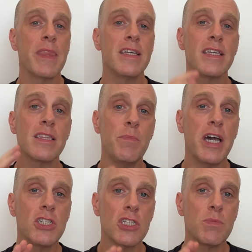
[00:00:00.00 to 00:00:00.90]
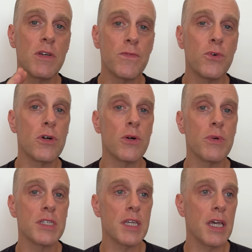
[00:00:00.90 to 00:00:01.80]
is that the Magic Speed 4
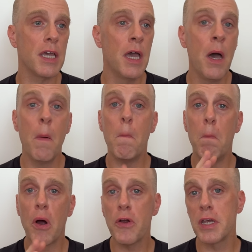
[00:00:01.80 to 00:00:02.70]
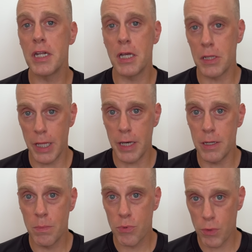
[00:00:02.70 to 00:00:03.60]
was a
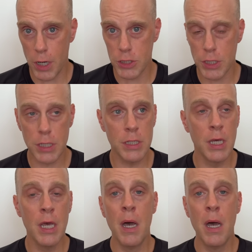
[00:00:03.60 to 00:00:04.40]
marketing-led project.